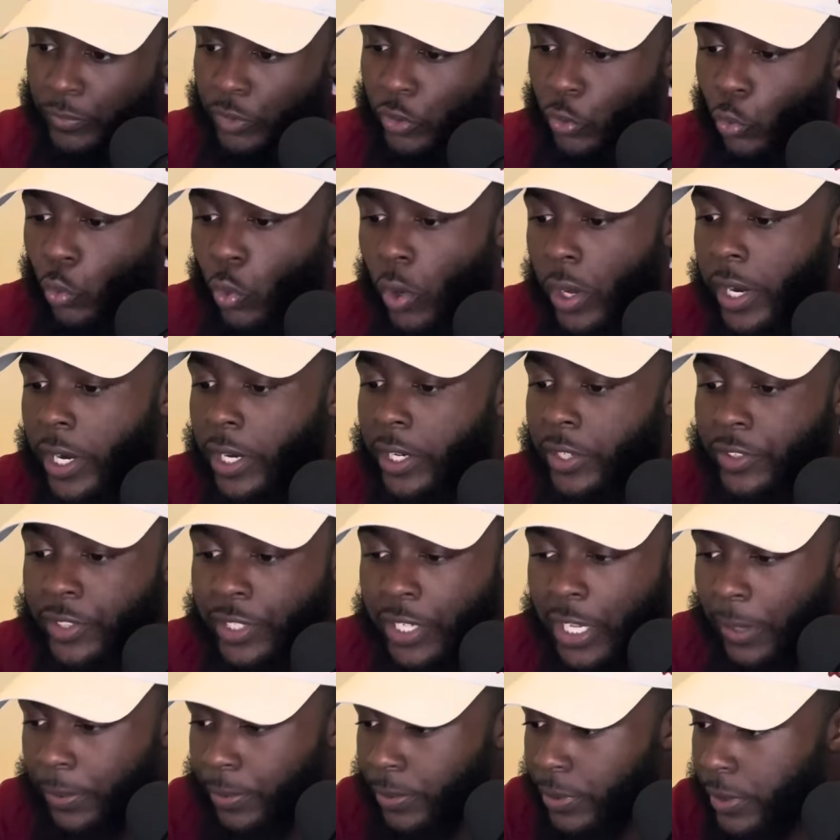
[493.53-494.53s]
One
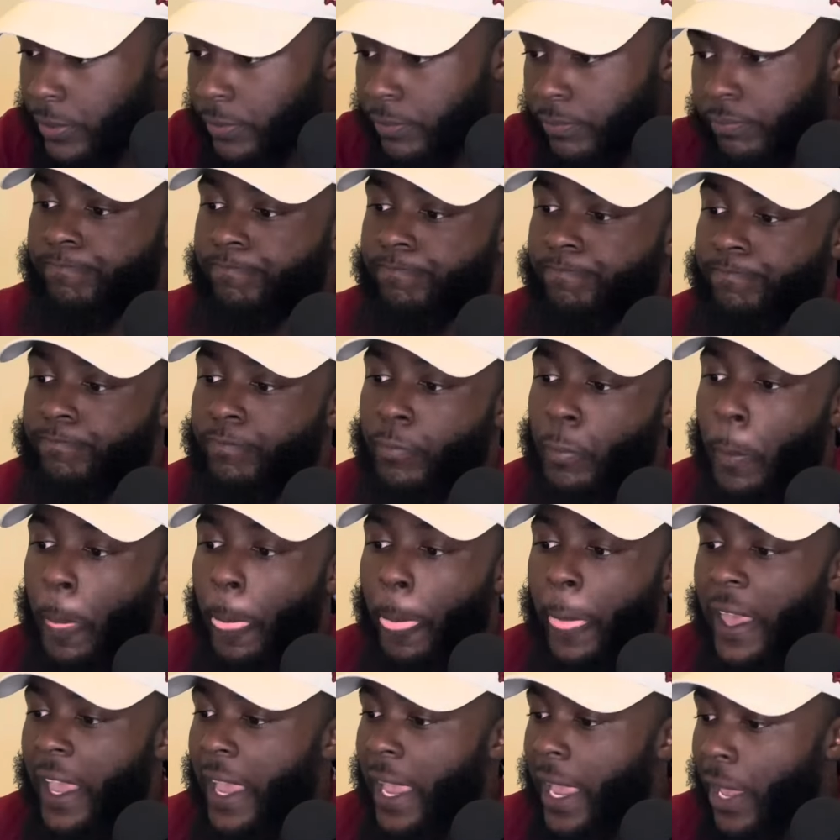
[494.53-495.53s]
interception.
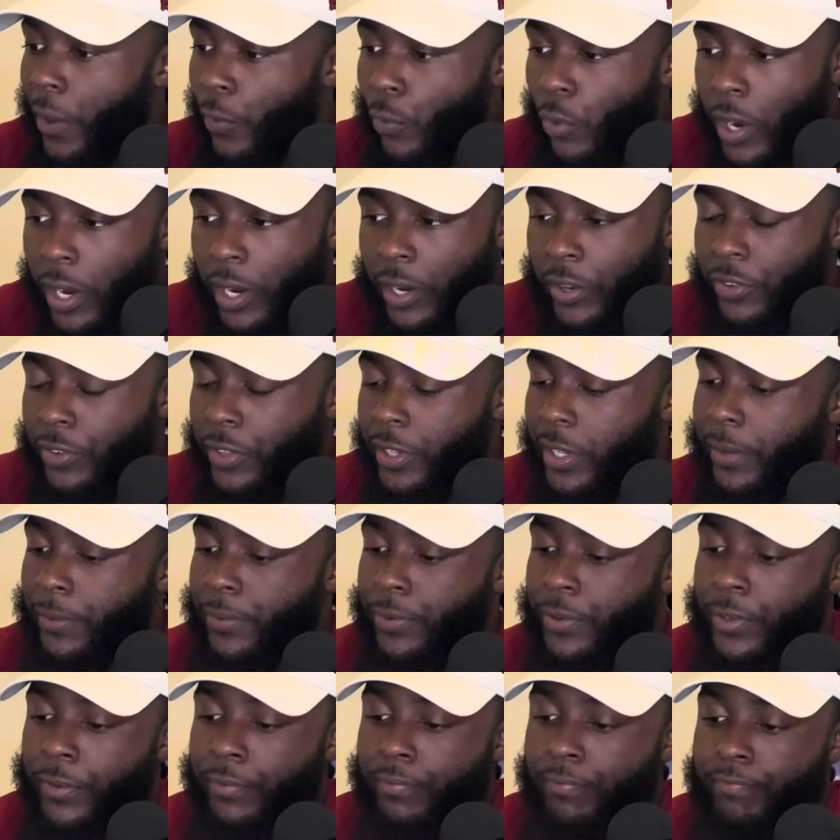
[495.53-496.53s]
They had one
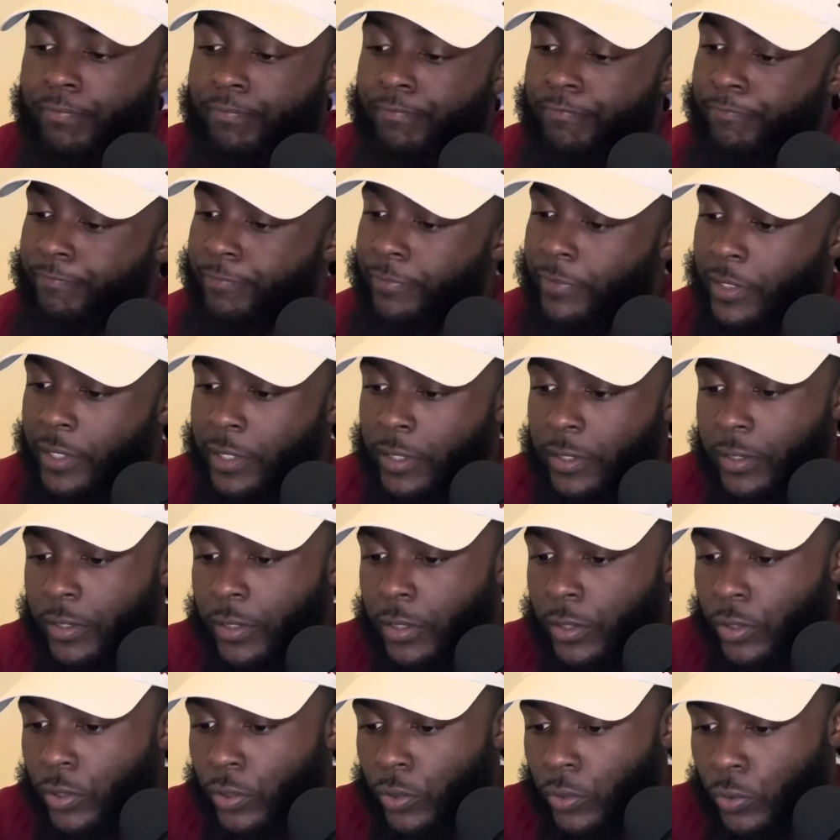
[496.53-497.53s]
interception. Huh?
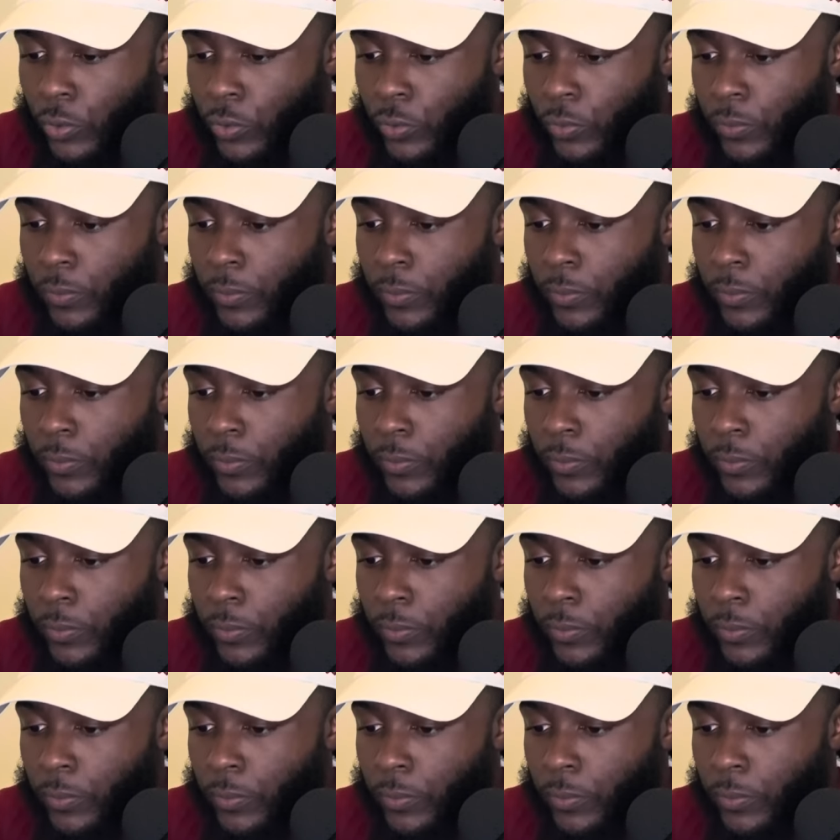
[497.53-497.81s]
Cool.